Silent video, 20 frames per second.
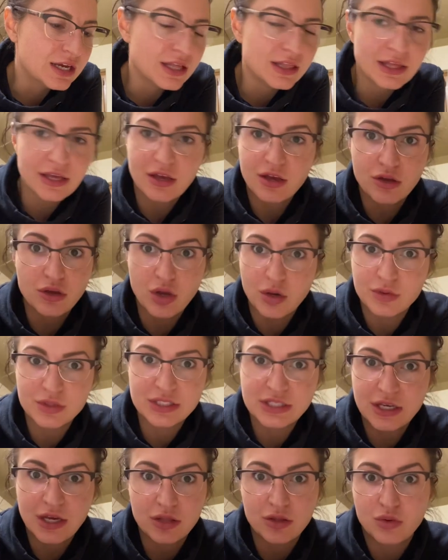it like goes
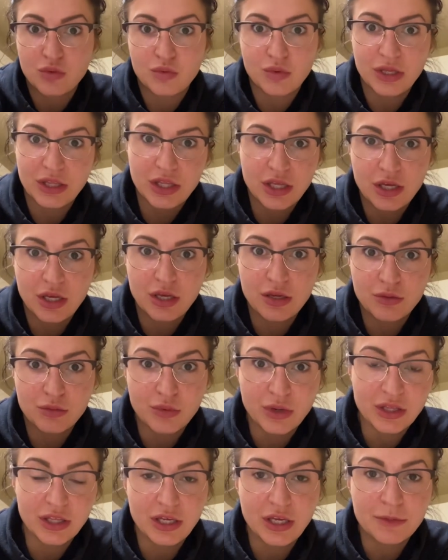together
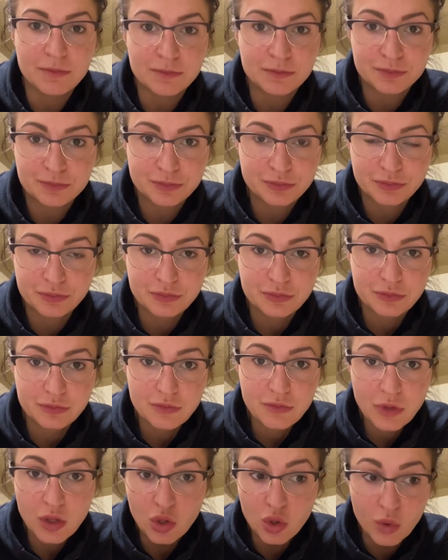really
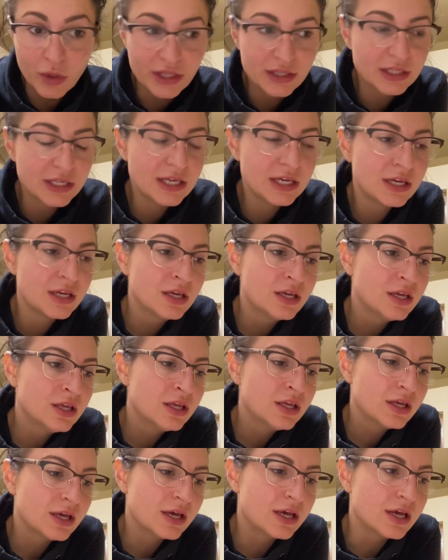quickly.
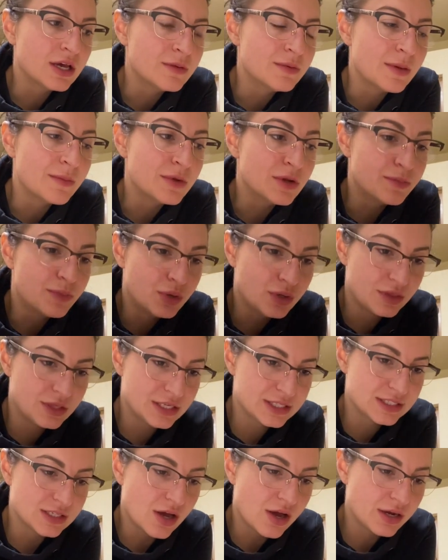I'm gonna put
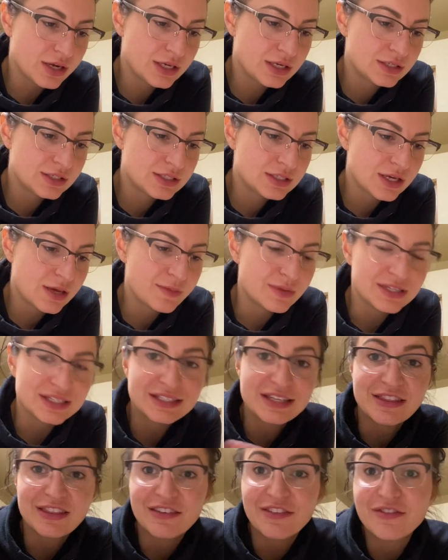this on it. I'm gonna
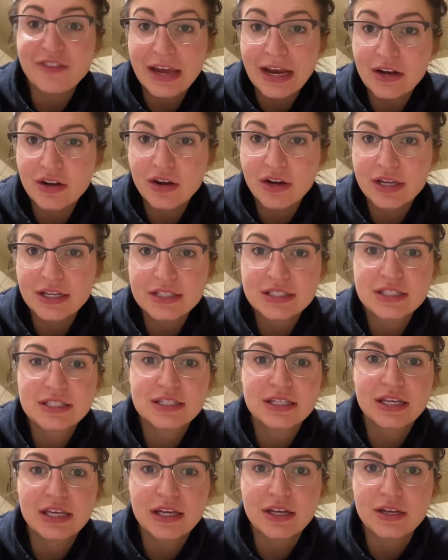set the fan on it
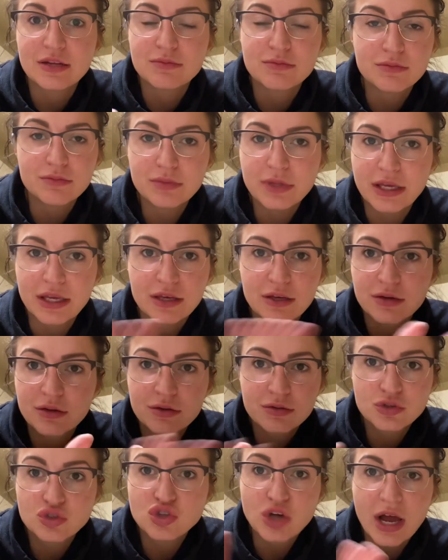to get it like
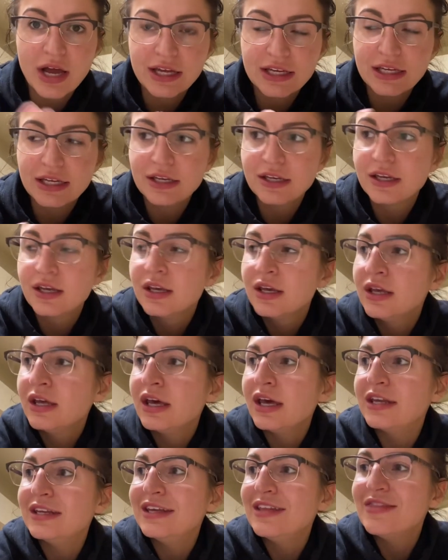drying.
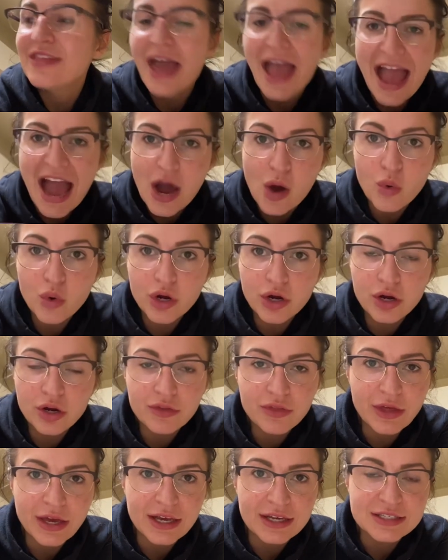And in the hour
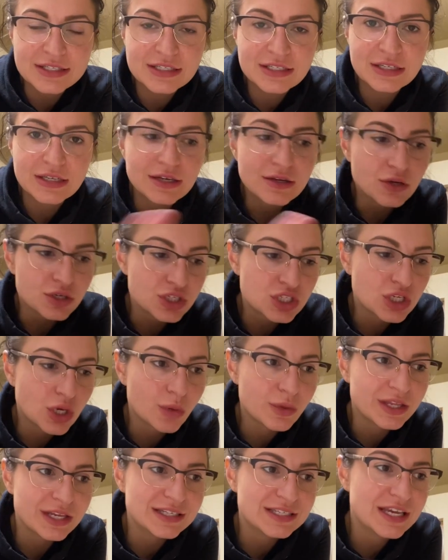that or so
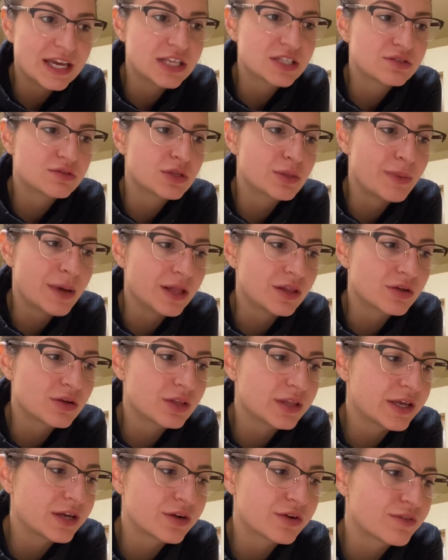that it takes for the pellicle
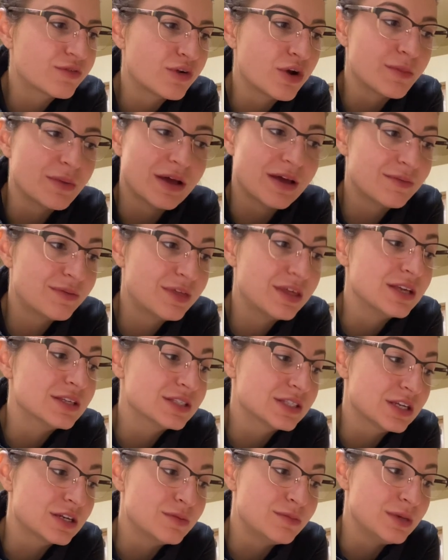layer to form, I think it's
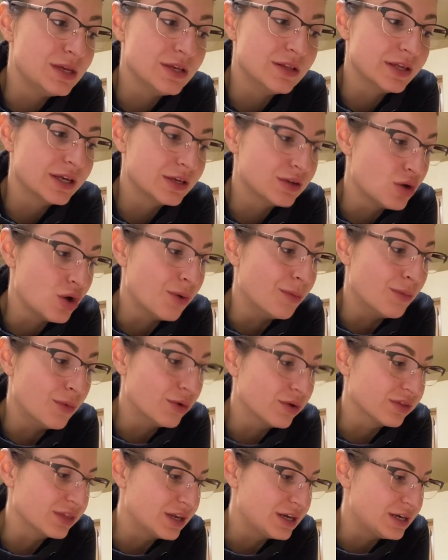gonna be like no
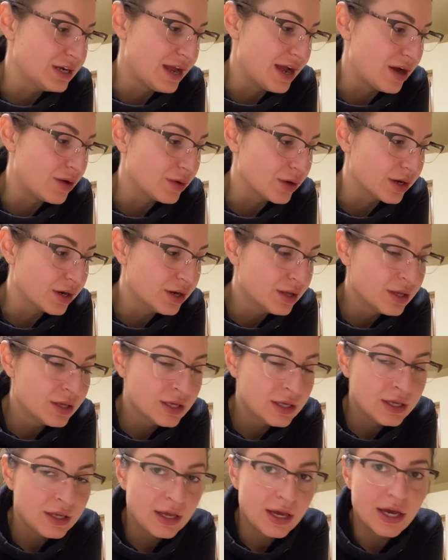more than an hour.
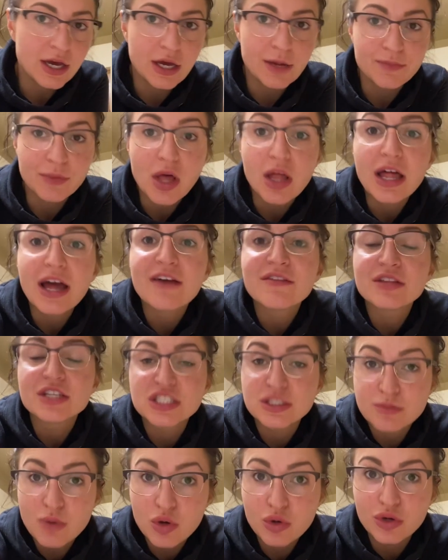I'll have the
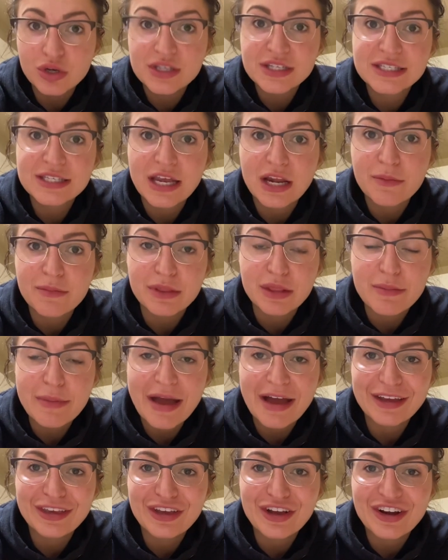smoker set up in the
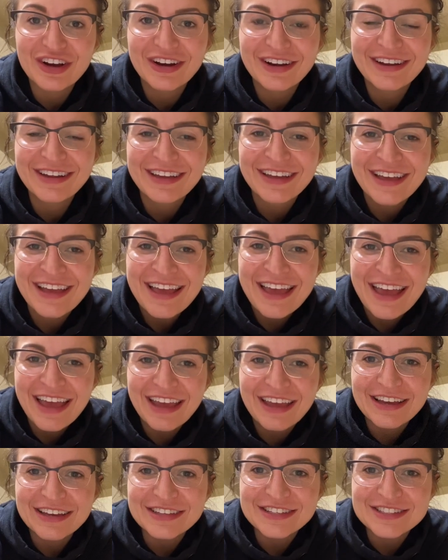backyard,
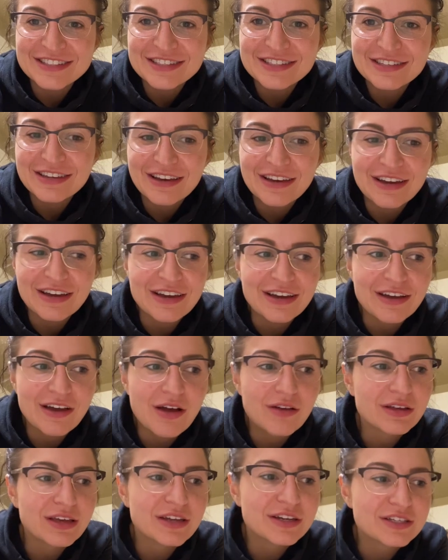and
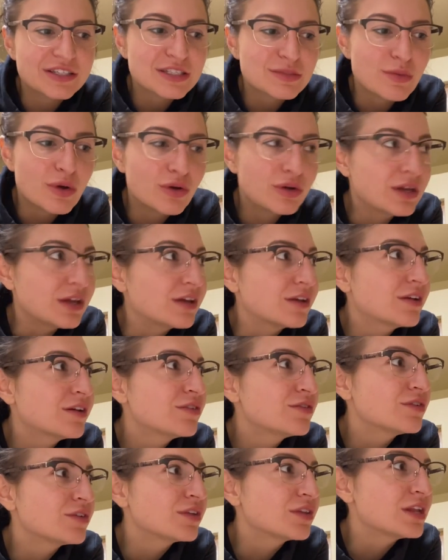I'll get it smoking
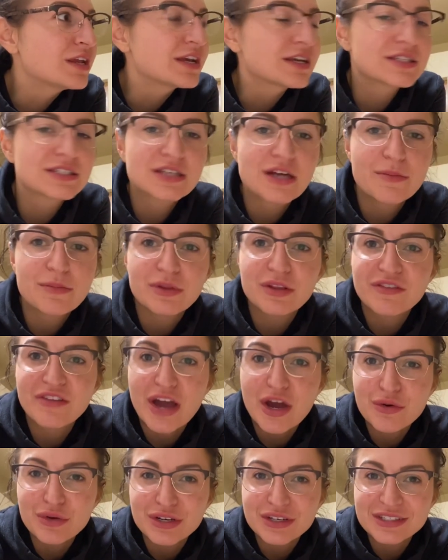for the next couple of
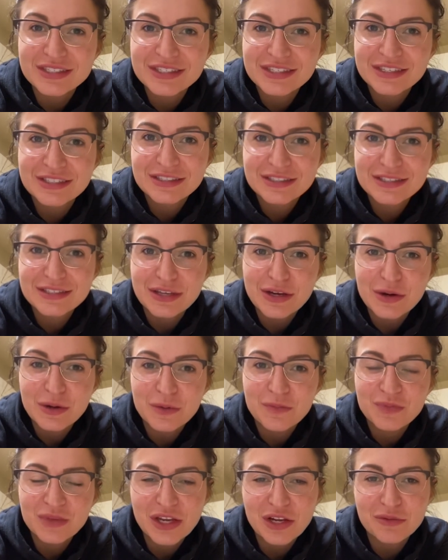hours.
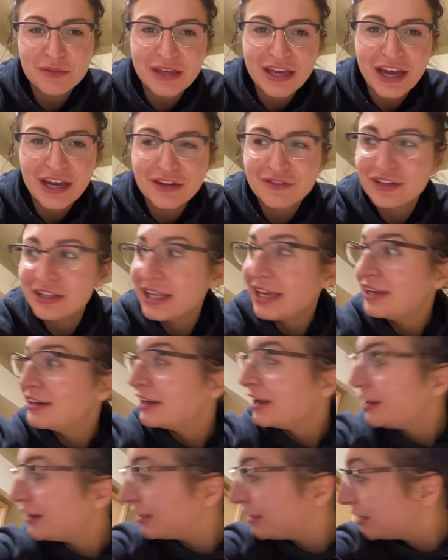So it'll be kind of a late
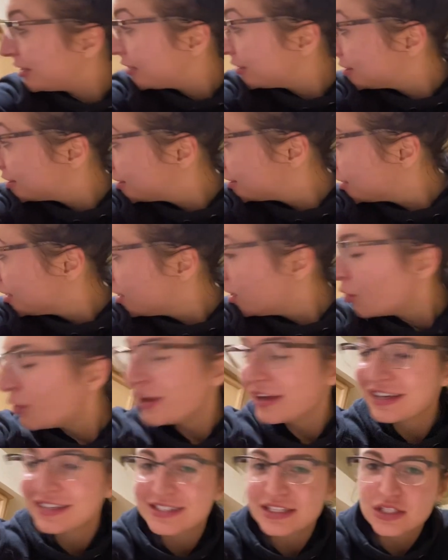night, I guess. Well,
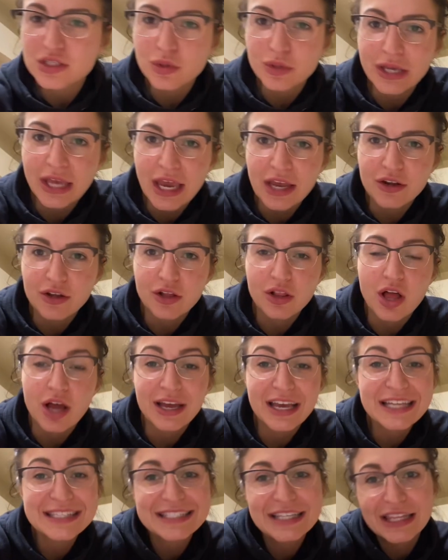I guess it's only 8
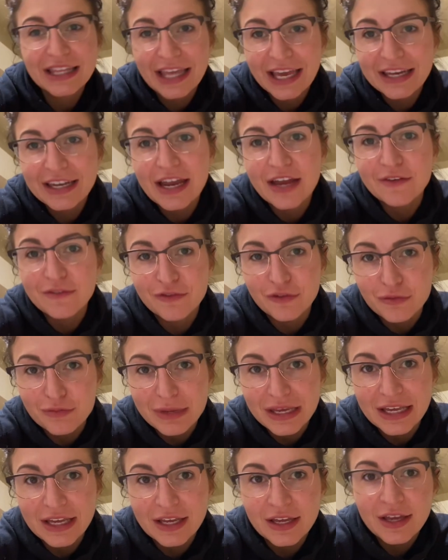o'clock. It's a late night for
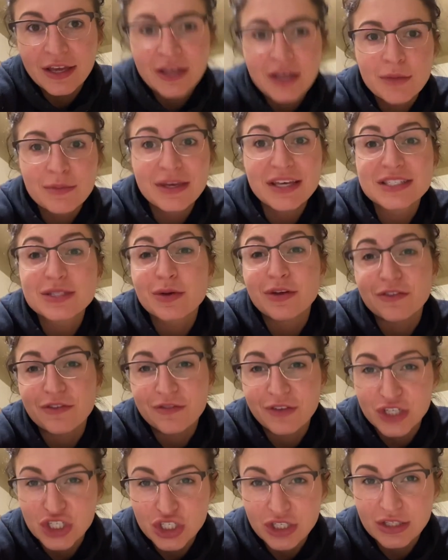me because I went
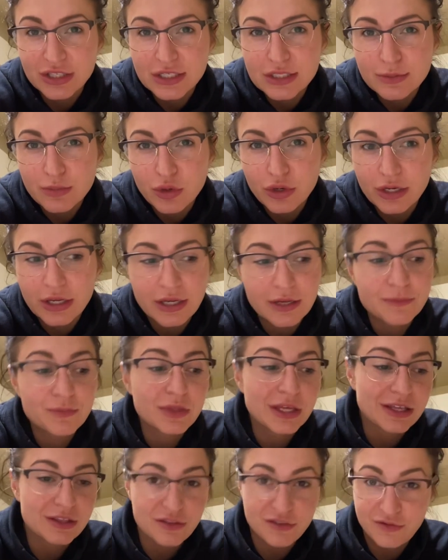fishing this morning.
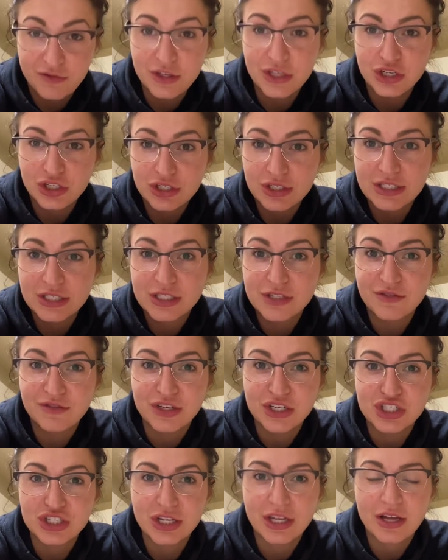Like this is the
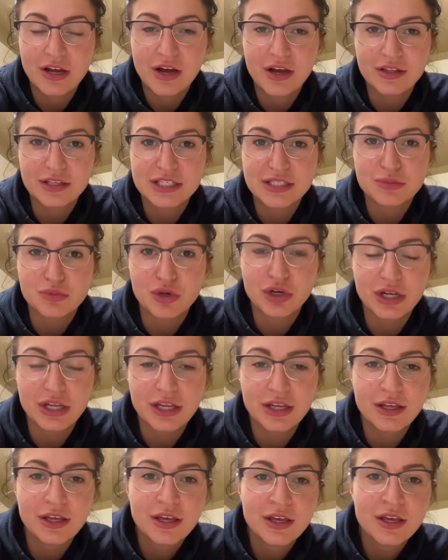fish that I caught this
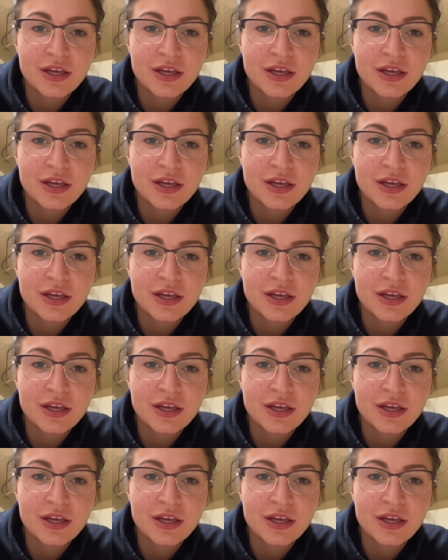morning.